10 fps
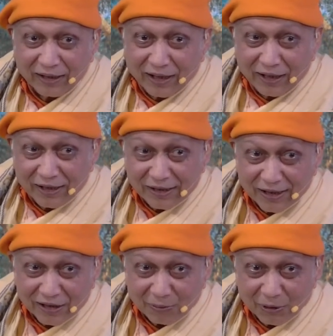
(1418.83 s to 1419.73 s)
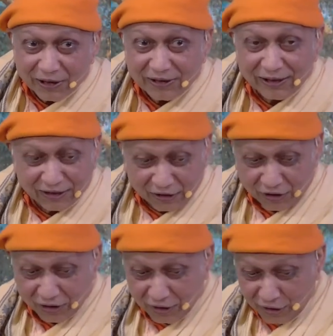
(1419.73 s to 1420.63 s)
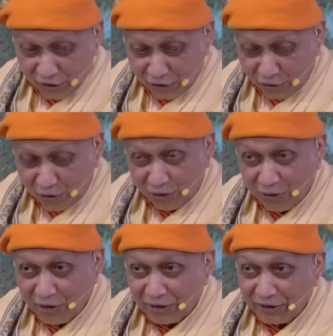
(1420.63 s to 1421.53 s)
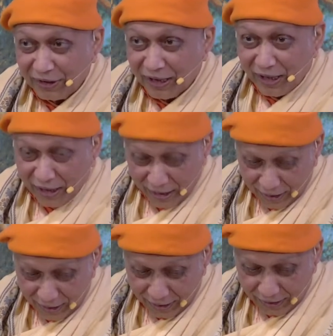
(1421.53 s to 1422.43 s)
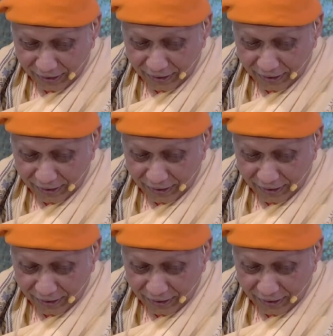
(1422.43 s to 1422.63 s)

uh, there is His presence. So uh, it